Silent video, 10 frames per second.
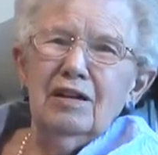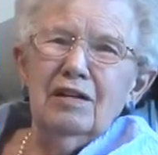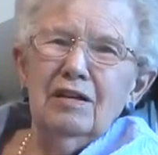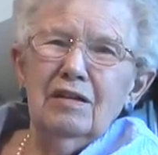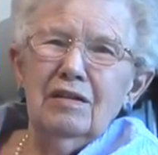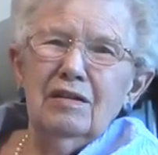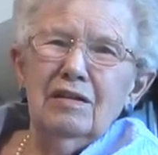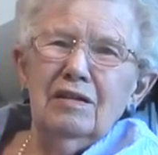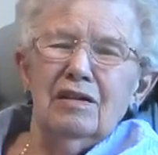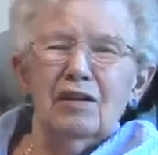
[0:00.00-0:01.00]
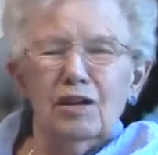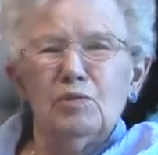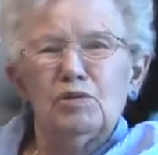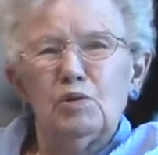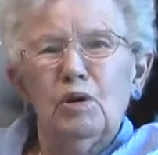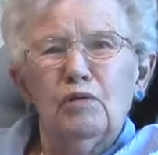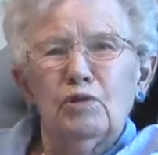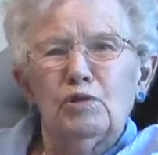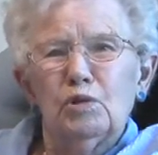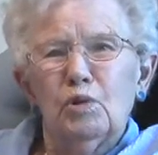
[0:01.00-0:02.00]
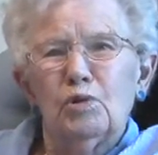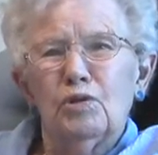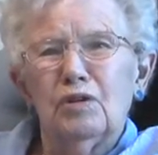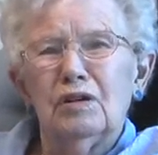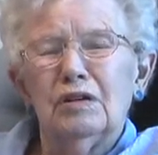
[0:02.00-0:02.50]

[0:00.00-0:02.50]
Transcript: Yeah, he was 12 years older than